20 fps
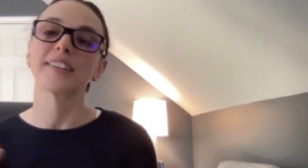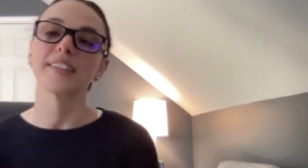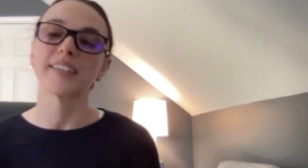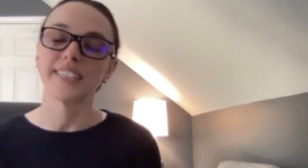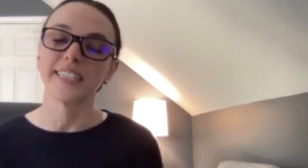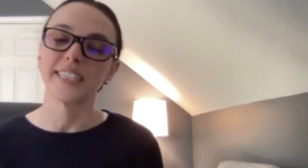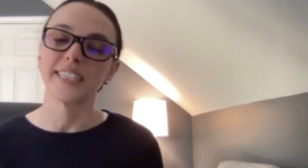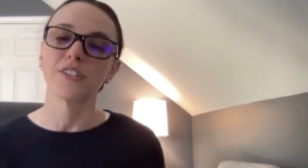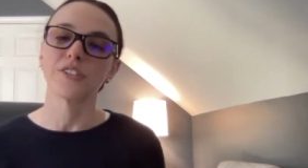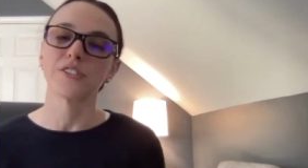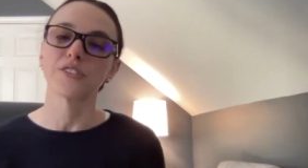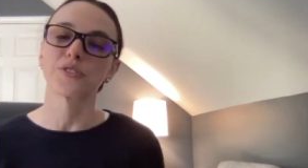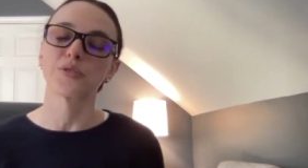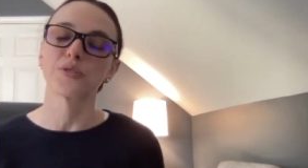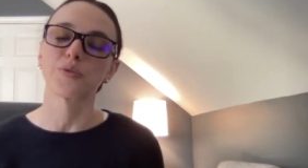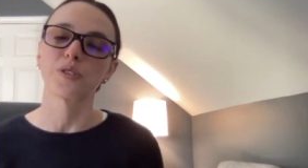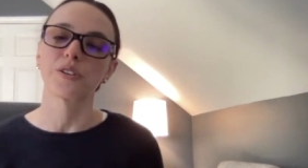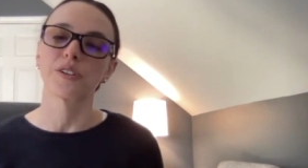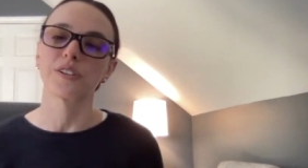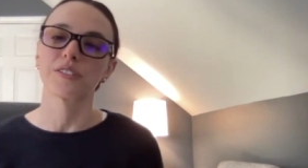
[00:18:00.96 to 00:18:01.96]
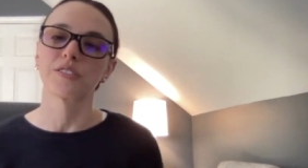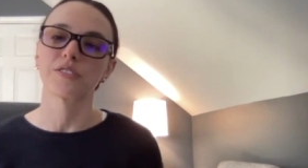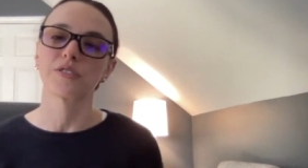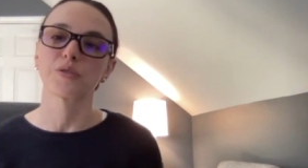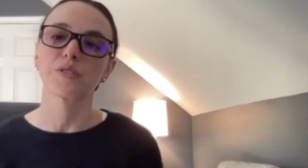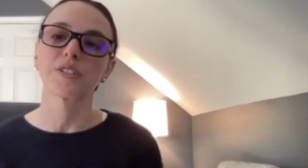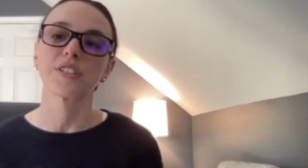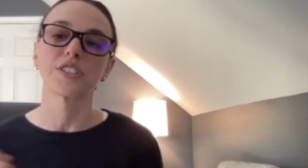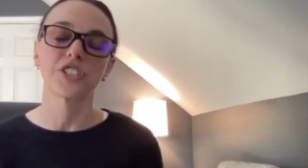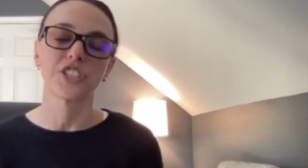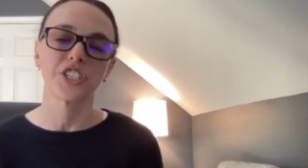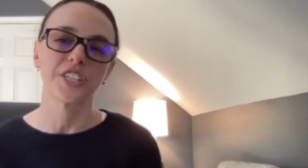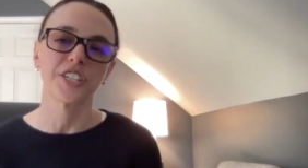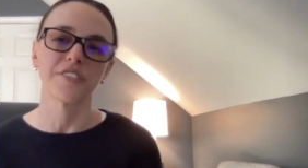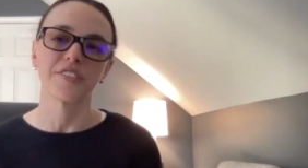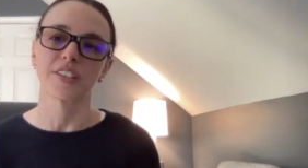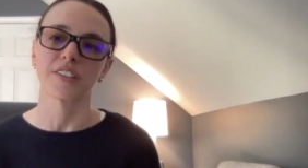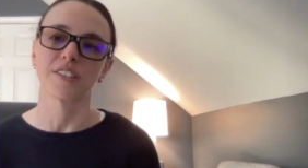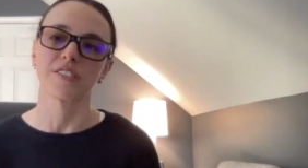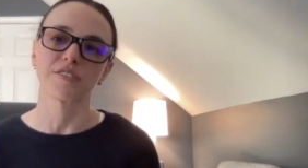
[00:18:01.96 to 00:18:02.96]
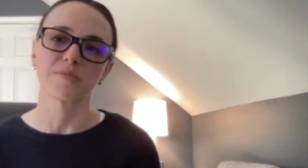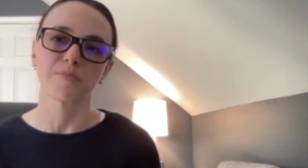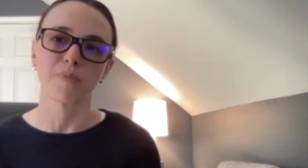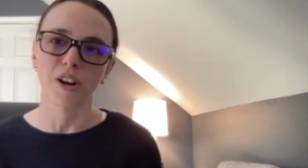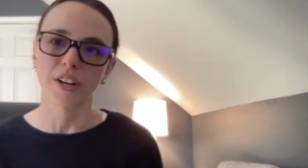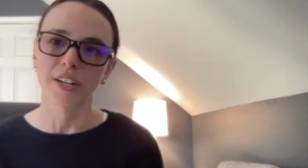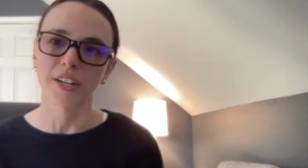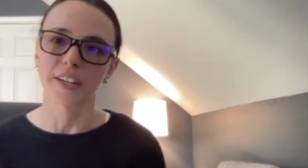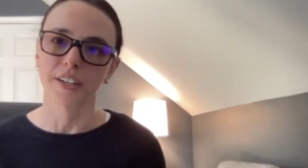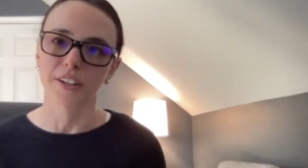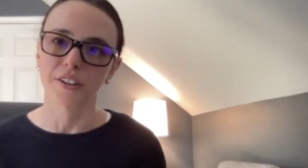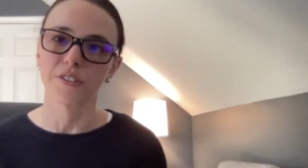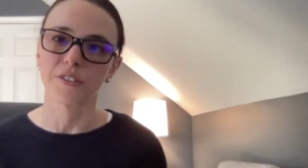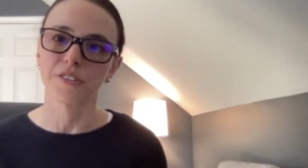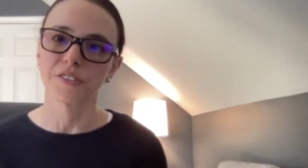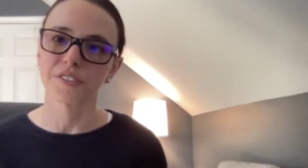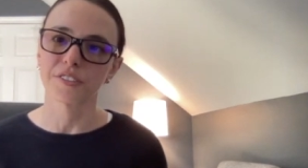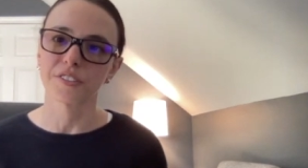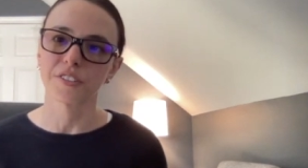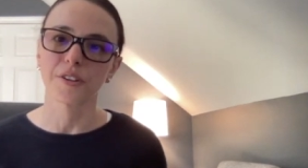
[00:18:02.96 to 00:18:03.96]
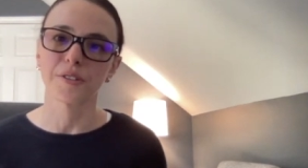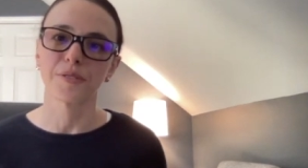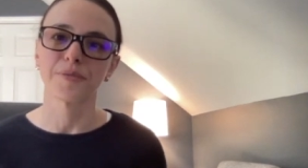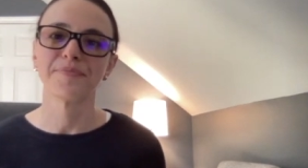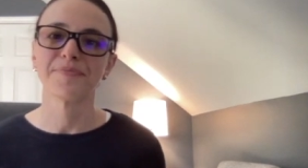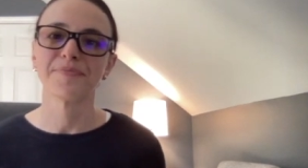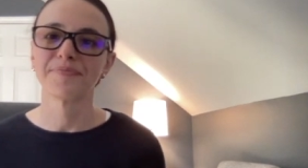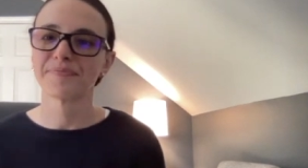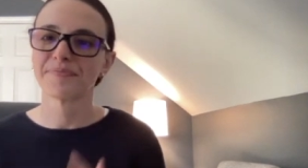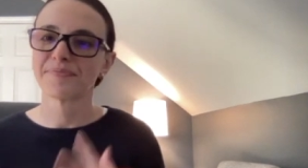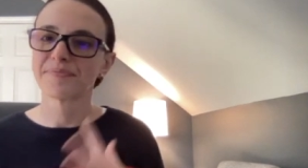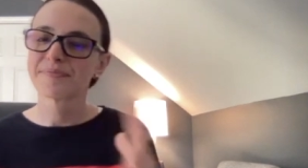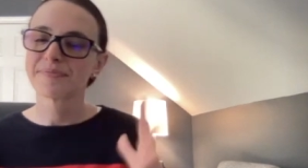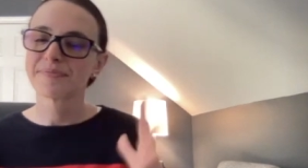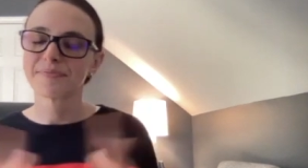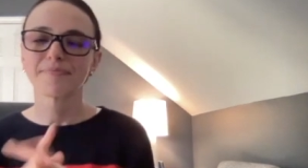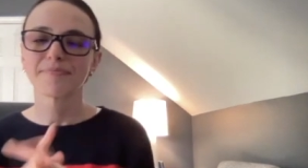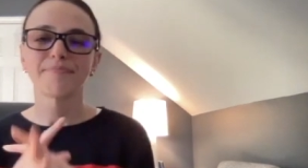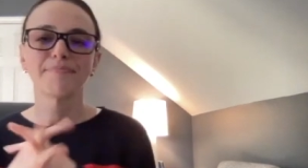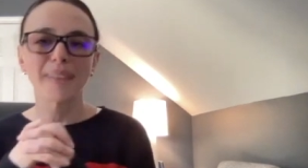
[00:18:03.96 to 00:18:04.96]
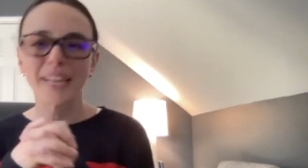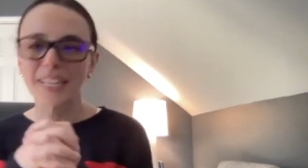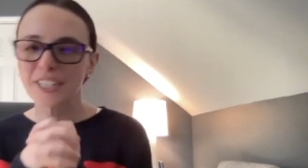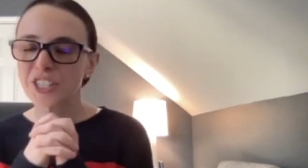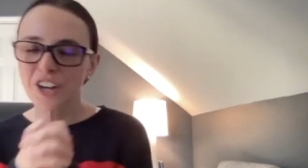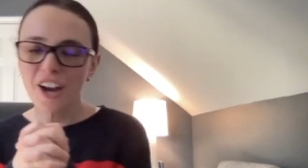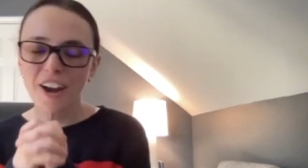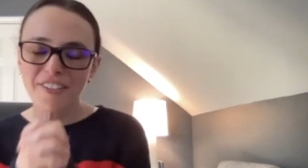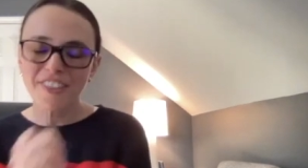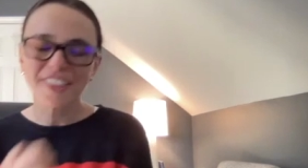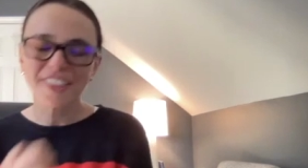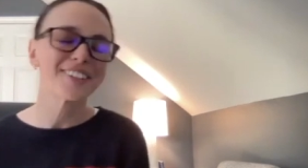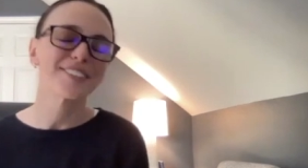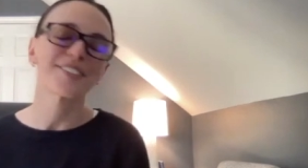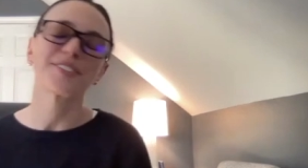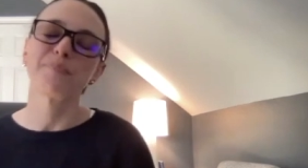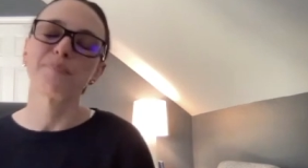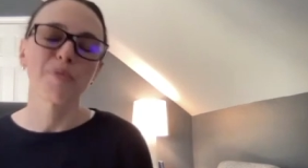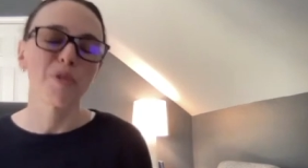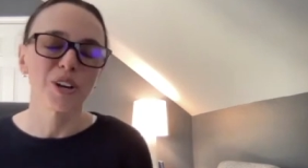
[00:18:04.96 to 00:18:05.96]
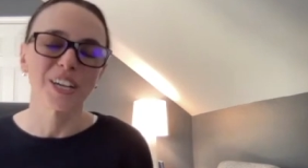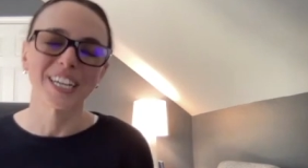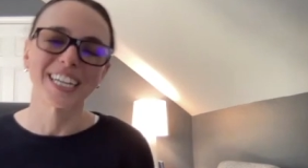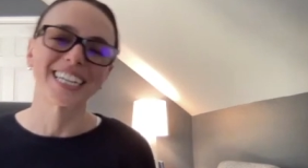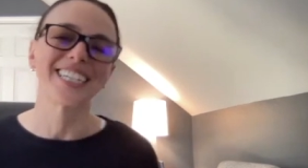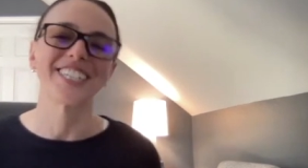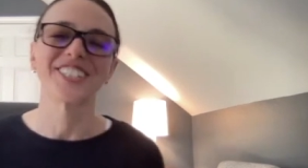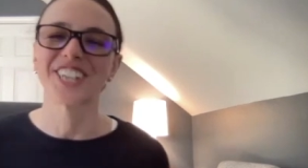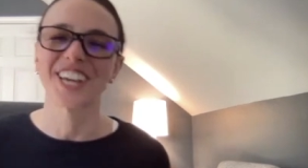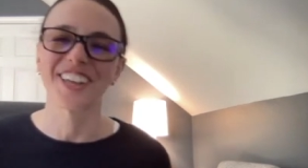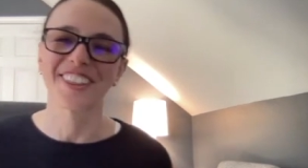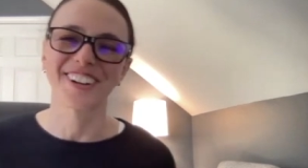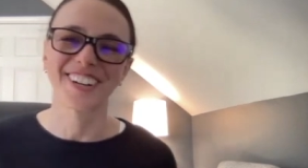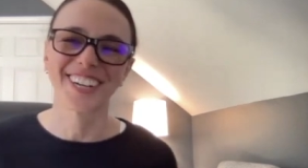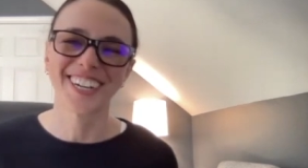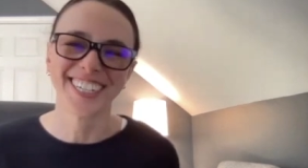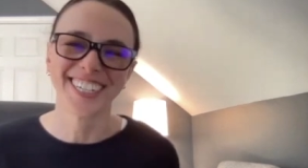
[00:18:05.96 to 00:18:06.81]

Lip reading: the needle toward achieving those marketing goals. So make sure everything's supporting each other.